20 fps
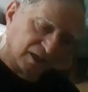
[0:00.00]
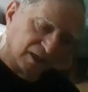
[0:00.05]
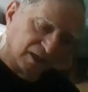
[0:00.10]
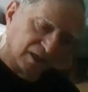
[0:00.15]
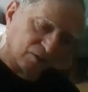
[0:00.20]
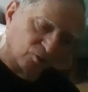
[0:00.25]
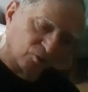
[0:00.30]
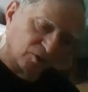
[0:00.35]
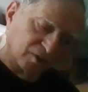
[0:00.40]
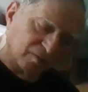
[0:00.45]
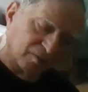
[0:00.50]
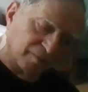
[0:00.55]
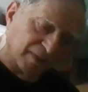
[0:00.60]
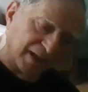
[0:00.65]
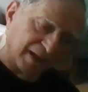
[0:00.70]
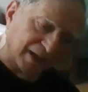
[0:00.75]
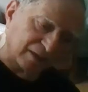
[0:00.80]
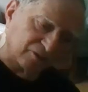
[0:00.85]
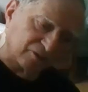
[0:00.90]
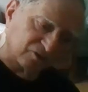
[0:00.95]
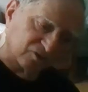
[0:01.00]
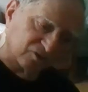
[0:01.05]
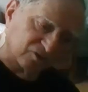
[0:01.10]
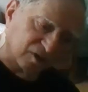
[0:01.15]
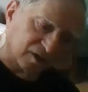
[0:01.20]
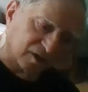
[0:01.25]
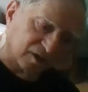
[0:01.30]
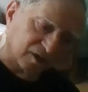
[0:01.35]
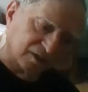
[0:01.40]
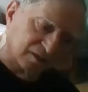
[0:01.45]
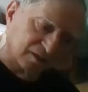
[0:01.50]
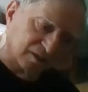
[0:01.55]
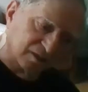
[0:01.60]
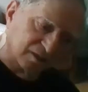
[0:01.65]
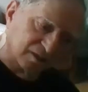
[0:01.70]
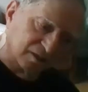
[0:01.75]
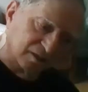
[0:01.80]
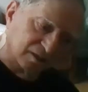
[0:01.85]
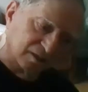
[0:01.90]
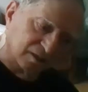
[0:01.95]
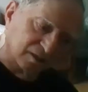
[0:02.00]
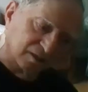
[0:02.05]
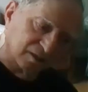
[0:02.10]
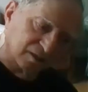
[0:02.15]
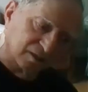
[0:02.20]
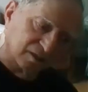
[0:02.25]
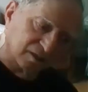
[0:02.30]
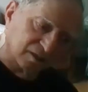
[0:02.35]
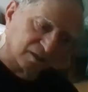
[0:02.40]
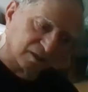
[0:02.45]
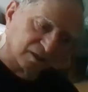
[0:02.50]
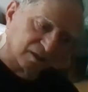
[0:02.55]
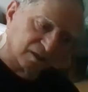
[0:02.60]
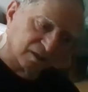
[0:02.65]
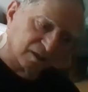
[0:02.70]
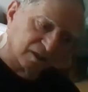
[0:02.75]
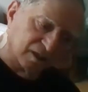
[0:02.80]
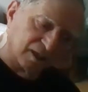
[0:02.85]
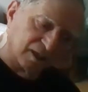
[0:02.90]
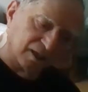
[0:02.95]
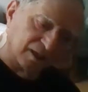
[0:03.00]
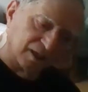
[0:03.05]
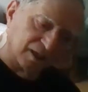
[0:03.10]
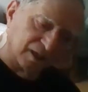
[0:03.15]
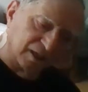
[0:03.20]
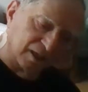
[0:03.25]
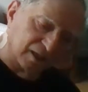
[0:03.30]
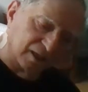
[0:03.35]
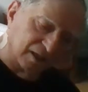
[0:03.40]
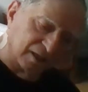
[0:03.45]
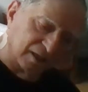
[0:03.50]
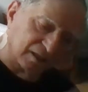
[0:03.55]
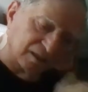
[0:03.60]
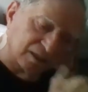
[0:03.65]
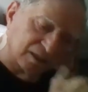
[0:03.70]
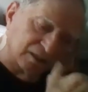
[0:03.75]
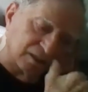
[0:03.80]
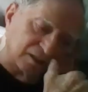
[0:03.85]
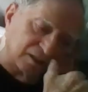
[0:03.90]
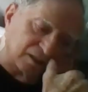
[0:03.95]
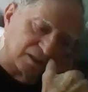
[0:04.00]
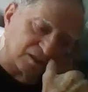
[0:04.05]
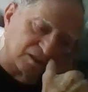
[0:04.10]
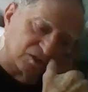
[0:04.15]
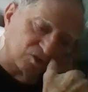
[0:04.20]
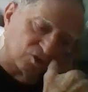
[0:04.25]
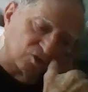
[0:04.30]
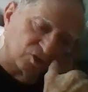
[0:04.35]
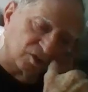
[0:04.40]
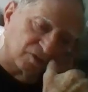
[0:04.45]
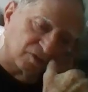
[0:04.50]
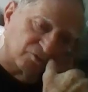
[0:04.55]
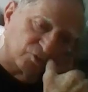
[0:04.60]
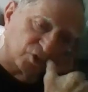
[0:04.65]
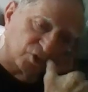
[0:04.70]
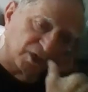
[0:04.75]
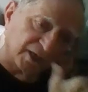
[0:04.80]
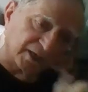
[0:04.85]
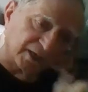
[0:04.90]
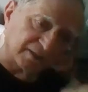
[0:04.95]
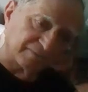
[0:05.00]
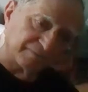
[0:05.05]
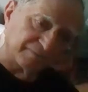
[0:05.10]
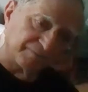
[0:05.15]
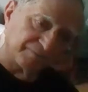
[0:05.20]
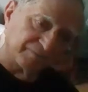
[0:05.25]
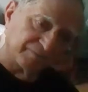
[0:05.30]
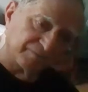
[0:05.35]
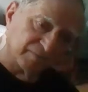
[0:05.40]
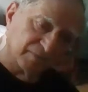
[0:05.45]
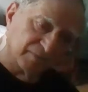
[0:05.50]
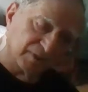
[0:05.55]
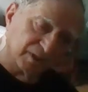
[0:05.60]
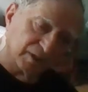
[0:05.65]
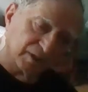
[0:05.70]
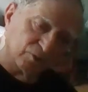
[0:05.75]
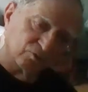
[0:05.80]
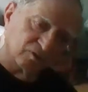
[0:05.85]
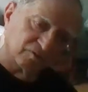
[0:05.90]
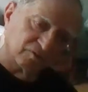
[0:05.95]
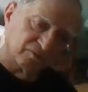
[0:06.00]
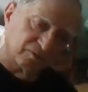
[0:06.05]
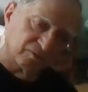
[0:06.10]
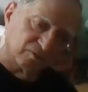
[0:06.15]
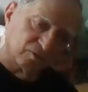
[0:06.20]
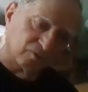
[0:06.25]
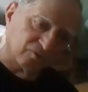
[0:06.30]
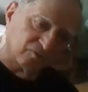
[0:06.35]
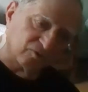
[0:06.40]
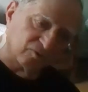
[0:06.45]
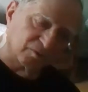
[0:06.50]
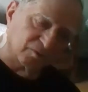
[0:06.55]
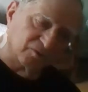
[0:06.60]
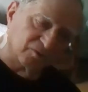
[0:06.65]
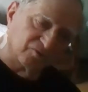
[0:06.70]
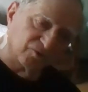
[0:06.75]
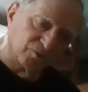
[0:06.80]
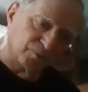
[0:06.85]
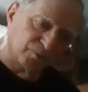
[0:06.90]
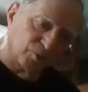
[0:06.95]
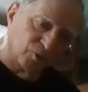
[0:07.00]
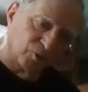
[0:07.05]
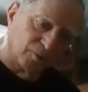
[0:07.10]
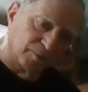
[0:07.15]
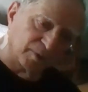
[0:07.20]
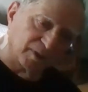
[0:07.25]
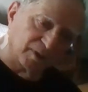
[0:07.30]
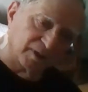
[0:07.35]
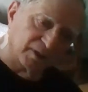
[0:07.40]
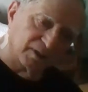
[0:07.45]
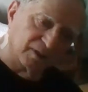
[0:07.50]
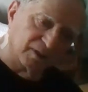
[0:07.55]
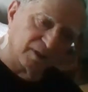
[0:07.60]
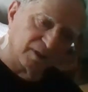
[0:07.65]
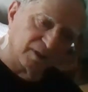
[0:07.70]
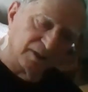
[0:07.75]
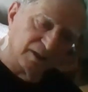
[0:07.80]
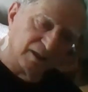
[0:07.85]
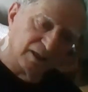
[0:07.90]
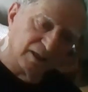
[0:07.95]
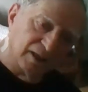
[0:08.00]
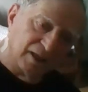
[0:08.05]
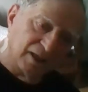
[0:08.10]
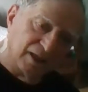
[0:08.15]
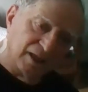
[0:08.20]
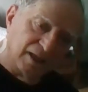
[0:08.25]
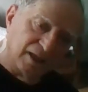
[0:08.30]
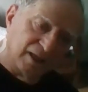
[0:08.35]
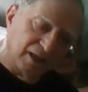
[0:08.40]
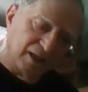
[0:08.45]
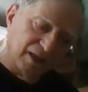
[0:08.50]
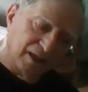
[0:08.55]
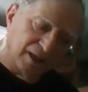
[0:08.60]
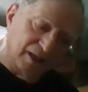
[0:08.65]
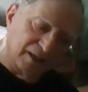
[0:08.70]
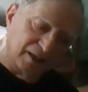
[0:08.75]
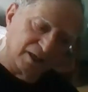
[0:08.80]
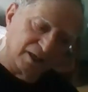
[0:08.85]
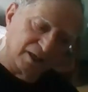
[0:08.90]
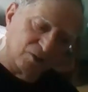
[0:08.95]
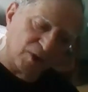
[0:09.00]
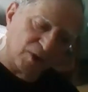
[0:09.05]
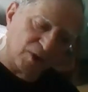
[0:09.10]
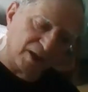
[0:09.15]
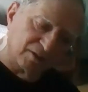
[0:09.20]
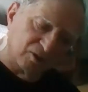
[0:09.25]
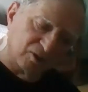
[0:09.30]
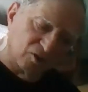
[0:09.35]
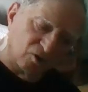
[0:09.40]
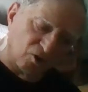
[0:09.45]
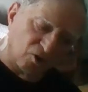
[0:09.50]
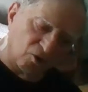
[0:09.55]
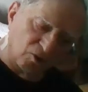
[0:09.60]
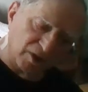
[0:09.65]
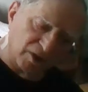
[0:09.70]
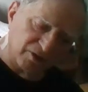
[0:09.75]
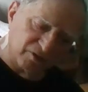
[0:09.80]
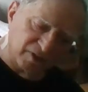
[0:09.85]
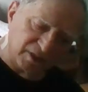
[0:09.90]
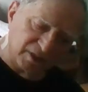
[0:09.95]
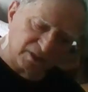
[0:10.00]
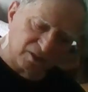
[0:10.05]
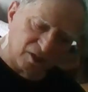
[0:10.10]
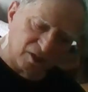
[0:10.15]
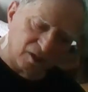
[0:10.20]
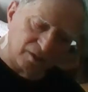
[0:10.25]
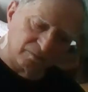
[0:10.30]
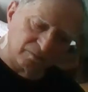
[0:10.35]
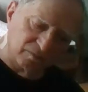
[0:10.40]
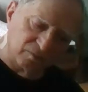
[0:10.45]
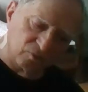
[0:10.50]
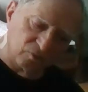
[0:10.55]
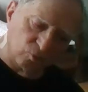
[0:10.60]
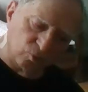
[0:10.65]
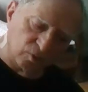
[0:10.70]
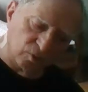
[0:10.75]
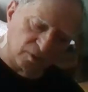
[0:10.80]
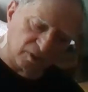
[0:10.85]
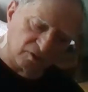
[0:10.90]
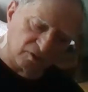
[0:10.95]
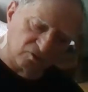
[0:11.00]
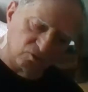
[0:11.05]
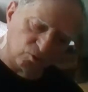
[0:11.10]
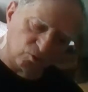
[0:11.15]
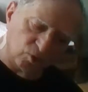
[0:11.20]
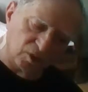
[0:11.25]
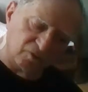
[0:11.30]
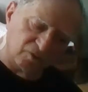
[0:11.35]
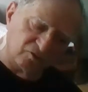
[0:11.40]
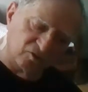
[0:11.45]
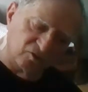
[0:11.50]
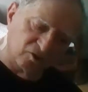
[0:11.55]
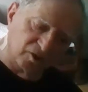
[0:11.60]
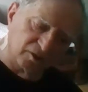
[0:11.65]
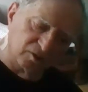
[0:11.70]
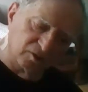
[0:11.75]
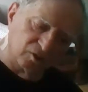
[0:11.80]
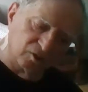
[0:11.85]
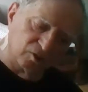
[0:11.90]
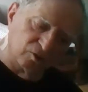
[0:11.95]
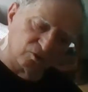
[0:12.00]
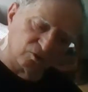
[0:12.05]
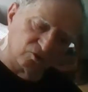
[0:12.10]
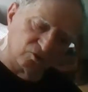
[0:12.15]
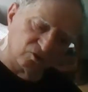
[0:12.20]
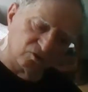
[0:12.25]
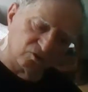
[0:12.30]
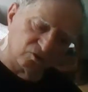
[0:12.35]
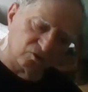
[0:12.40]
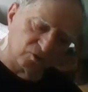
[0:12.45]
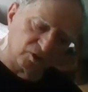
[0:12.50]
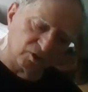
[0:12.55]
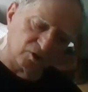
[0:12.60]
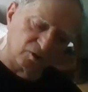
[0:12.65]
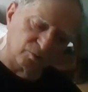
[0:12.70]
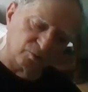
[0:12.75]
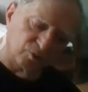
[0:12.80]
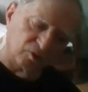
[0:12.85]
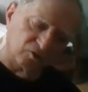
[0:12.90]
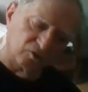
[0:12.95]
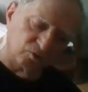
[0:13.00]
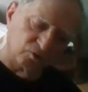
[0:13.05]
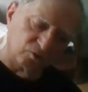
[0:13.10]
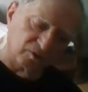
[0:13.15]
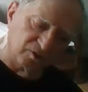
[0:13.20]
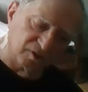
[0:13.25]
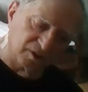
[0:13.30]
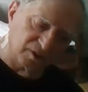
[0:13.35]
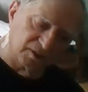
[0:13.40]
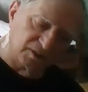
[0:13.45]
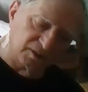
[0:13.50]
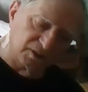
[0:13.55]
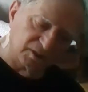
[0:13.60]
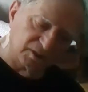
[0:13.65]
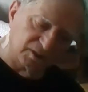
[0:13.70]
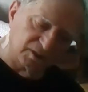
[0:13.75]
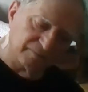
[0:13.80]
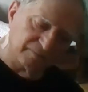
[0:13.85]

and when the battle started, he took off running. He was a former football player, and he ran the whole length of the column. His, one of his RTOs, radar operators, was killed.